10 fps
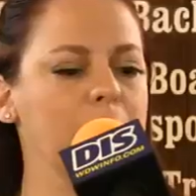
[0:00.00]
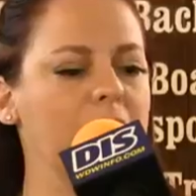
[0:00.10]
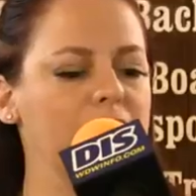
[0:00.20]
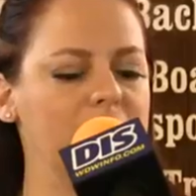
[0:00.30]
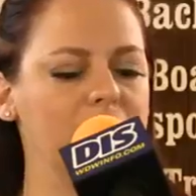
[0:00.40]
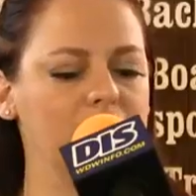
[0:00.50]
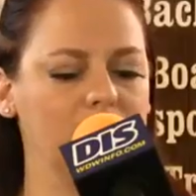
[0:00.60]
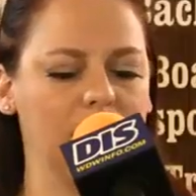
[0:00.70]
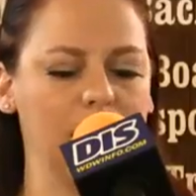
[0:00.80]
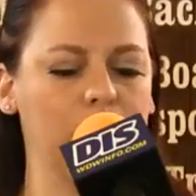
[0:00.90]

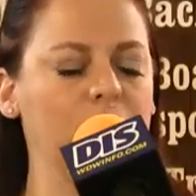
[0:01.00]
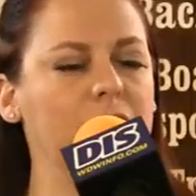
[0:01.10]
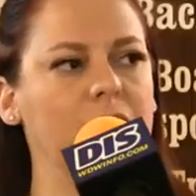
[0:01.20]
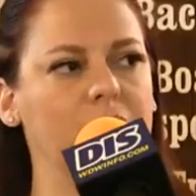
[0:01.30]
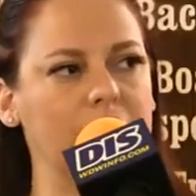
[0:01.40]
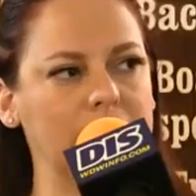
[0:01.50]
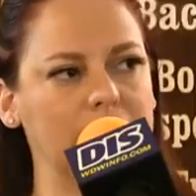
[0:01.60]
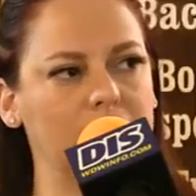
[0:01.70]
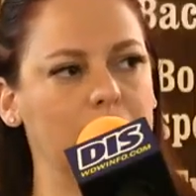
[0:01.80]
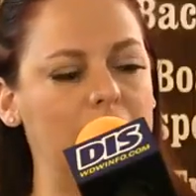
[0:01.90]
put it in a nice
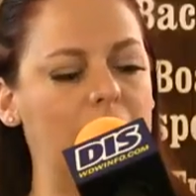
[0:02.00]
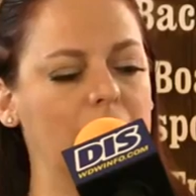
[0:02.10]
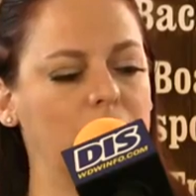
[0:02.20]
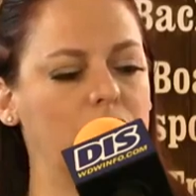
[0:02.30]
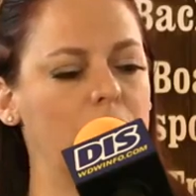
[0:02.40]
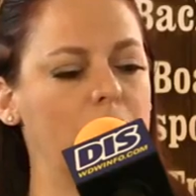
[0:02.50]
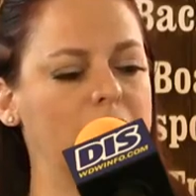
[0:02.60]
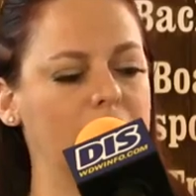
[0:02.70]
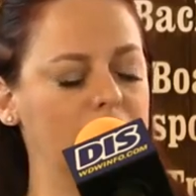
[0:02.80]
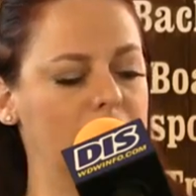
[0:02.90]
little box. So
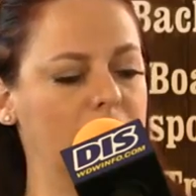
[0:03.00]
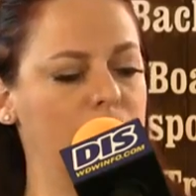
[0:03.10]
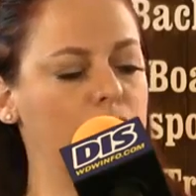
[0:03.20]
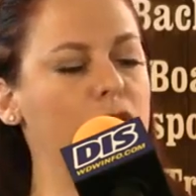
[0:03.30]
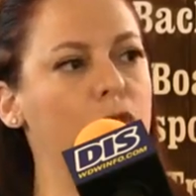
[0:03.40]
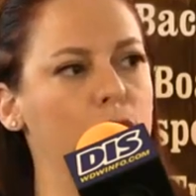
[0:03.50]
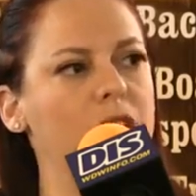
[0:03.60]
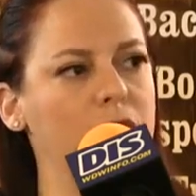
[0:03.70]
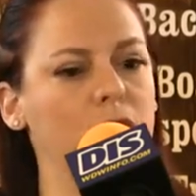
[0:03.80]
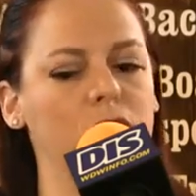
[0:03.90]
if you're on a
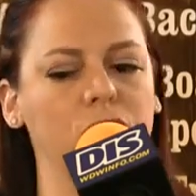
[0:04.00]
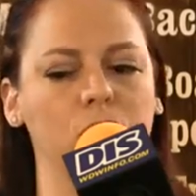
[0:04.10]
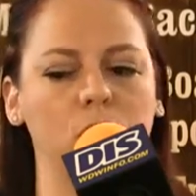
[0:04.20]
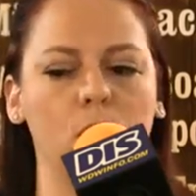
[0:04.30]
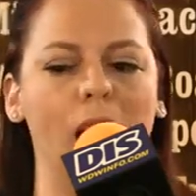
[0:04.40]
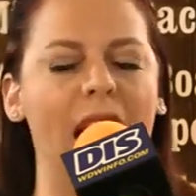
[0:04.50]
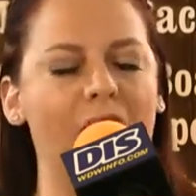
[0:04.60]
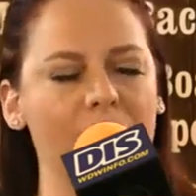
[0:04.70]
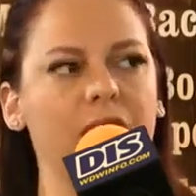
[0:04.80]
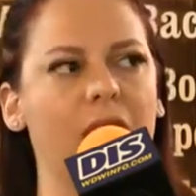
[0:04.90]
4-night cruise, you
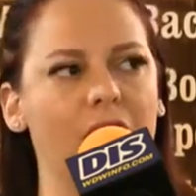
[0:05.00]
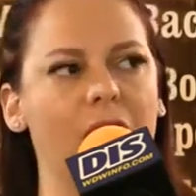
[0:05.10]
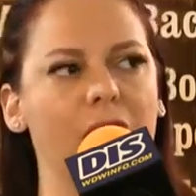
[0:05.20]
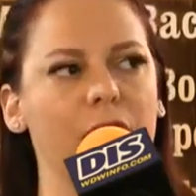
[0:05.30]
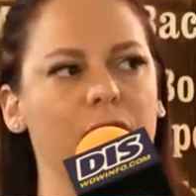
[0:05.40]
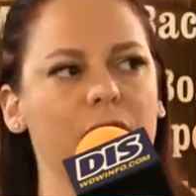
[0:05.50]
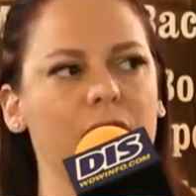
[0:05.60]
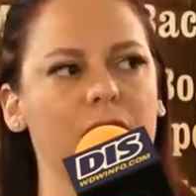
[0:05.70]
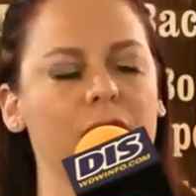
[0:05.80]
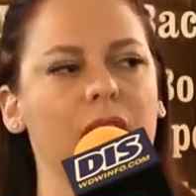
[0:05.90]
have to have
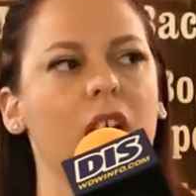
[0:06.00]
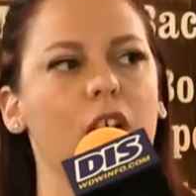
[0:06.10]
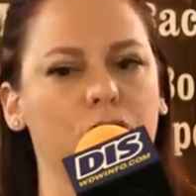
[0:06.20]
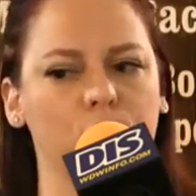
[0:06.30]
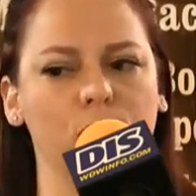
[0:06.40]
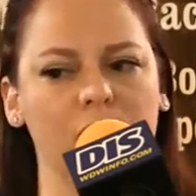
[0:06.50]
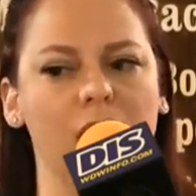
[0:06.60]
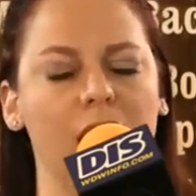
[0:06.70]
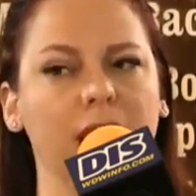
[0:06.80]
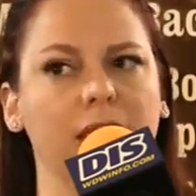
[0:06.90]
a
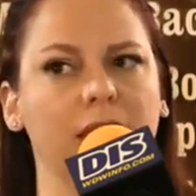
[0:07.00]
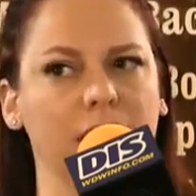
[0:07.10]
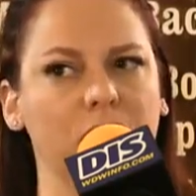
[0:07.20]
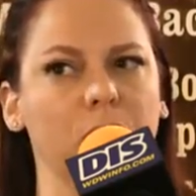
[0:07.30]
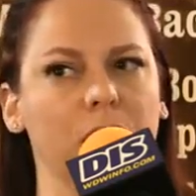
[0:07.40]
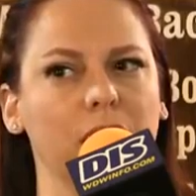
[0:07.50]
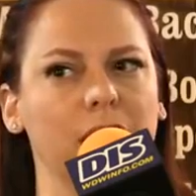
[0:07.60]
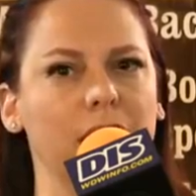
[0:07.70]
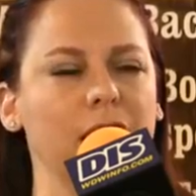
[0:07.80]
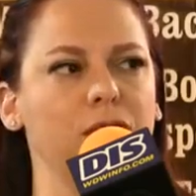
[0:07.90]
3-night Disney World
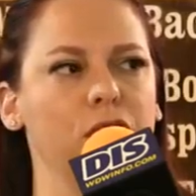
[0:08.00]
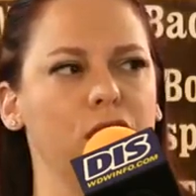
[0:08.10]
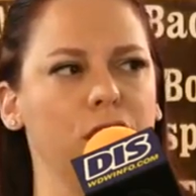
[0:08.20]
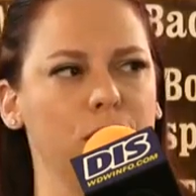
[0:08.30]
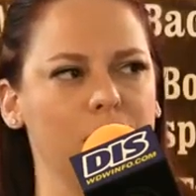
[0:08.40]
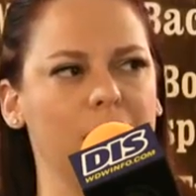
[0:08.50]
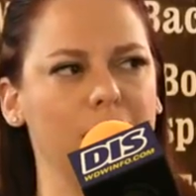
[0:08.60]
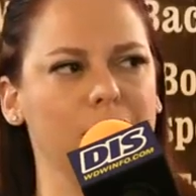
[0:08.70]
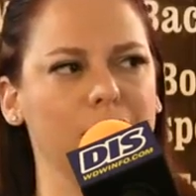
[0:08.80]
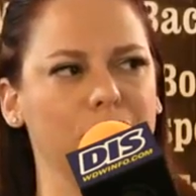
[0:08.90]
stay. And if you're on a 3-night
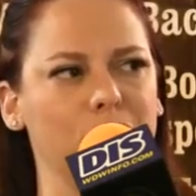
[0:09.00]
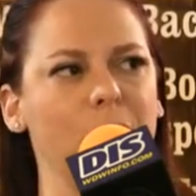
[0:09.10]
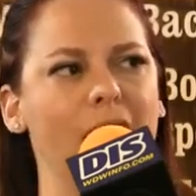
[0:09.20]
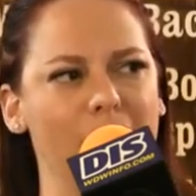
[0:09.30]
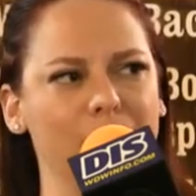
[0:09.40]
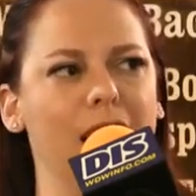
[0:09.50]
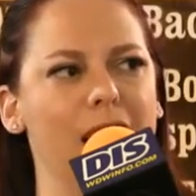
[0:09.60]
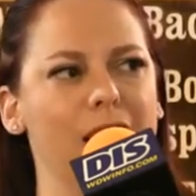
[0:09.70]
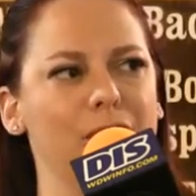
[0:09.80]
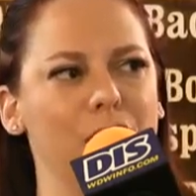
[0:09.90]
cruise, you have to
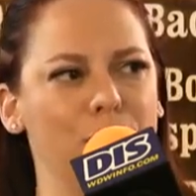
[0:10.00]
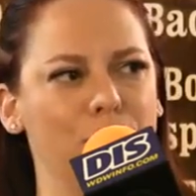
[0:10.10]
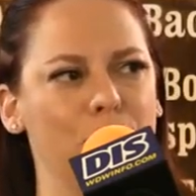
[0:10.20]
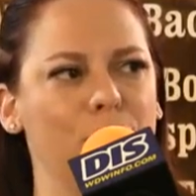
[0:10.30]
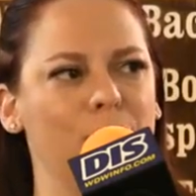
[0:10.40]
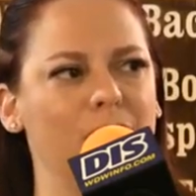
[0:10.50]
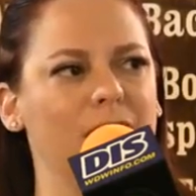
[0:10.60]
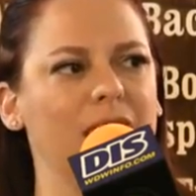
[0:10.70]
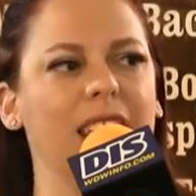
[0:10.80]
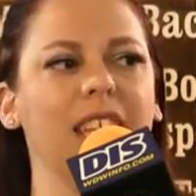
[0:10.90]
have a
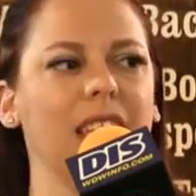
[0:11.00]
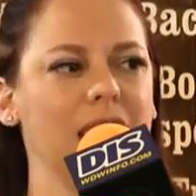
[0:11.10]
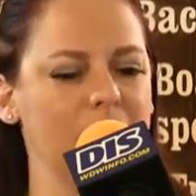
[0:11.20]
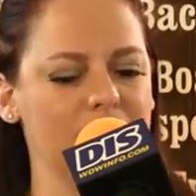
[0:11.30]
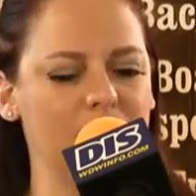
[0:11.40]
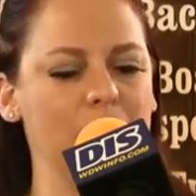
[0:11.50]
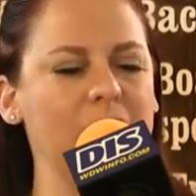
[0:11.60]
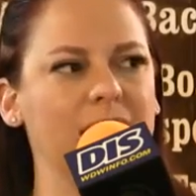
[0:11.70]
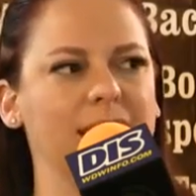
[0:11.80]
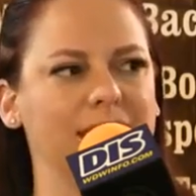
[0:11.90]
4. They
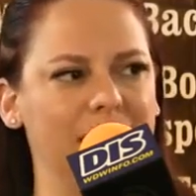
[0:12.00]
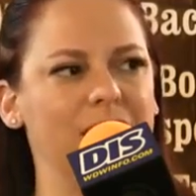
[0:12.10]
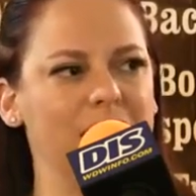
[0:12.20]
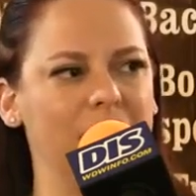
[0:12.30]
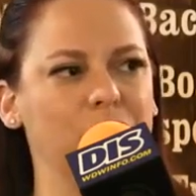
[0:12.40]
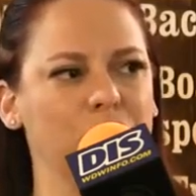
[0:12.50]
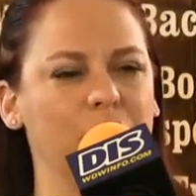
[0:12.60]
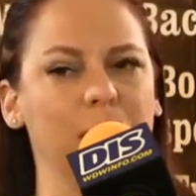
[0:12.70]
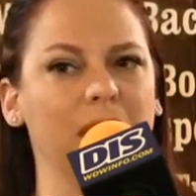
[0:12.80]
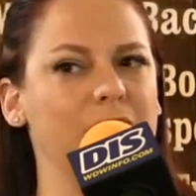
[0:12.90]
make it a 7-day
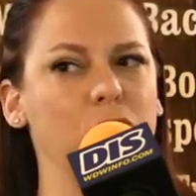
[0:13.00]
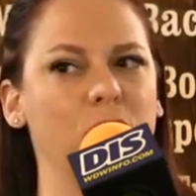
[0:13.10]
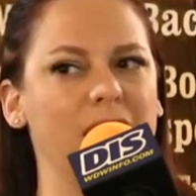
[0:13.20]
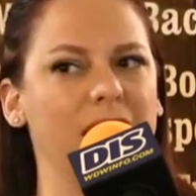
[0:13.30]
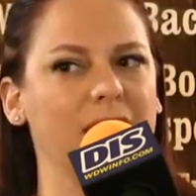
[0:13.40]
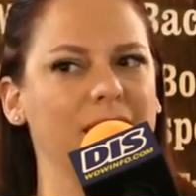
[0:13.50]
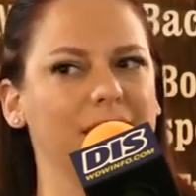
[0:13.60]
trip, and you can't